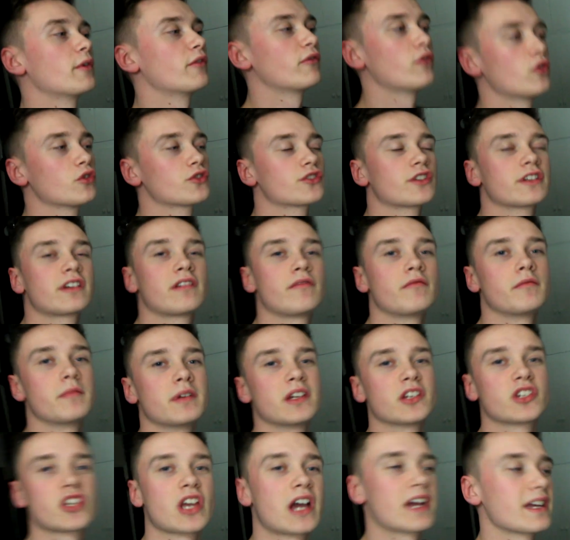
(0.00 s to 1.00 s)
have also given
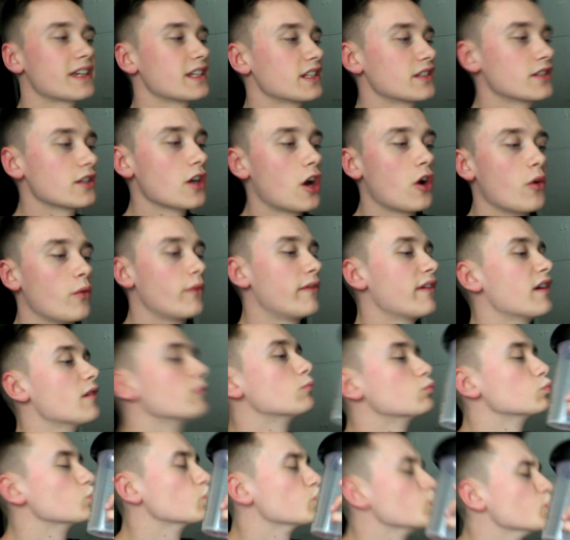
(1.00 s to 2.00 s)
me a shaker to go with
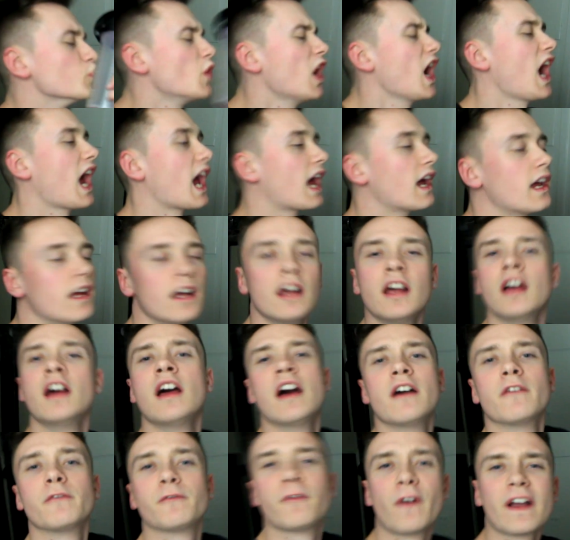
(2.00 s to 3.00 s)
it. Mwah!
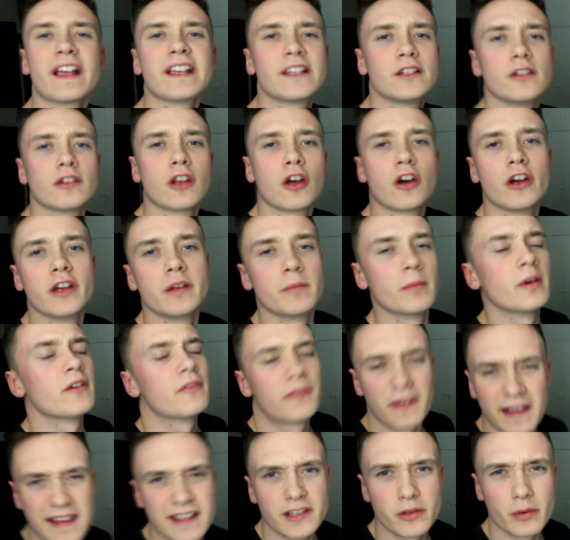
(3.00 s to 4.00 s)
Thank you, Lime.
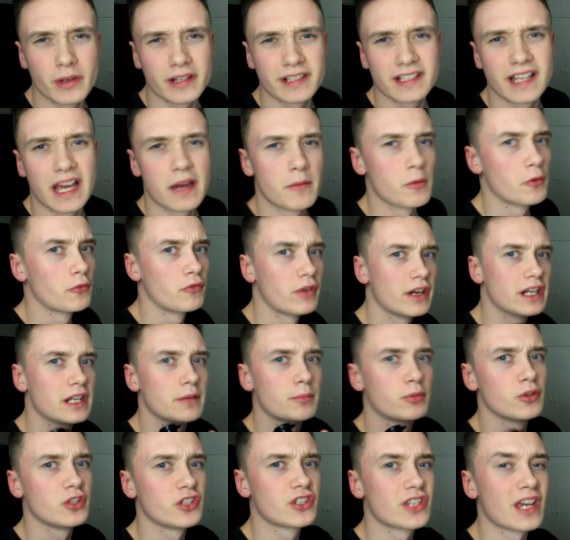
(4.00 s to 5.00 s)
Thank you, XGamer. Really
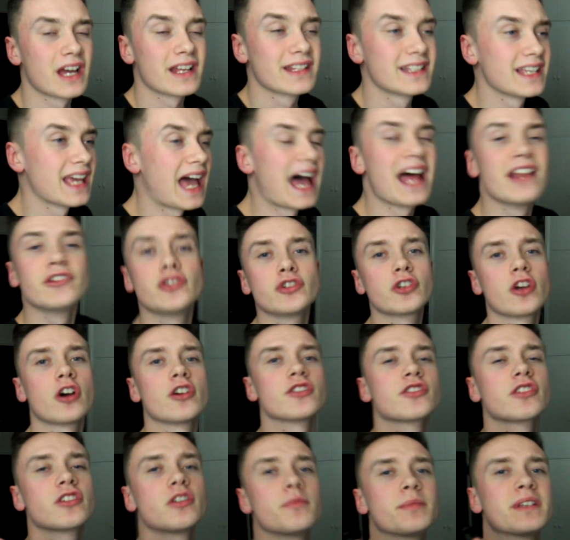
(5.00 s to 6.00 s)
appreciate it. And you
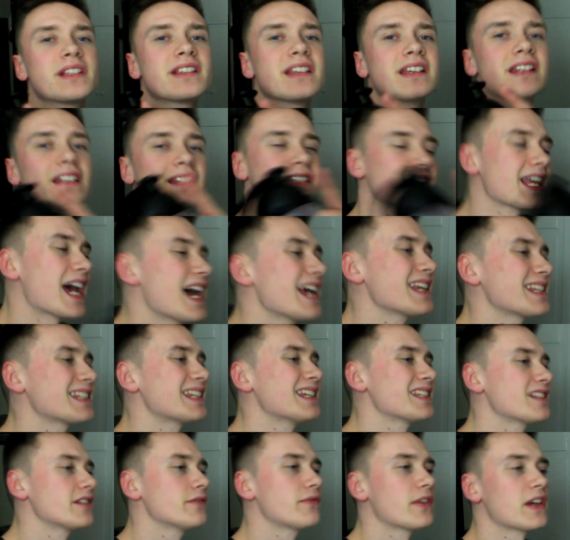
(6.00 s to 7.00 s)
guys are going to be seeing a taste
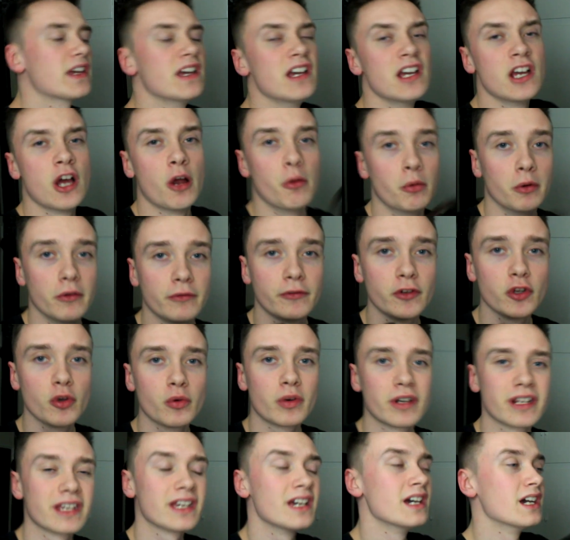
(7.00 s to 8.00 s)
test of it, a
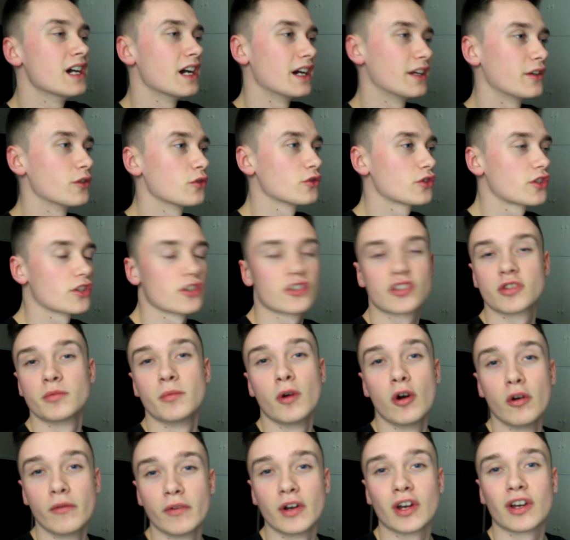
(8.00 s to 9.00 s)
review on it, and also some
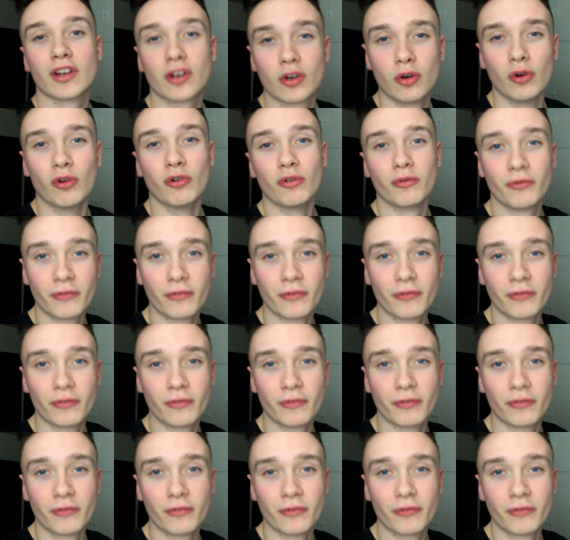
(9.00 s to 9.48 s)
other cool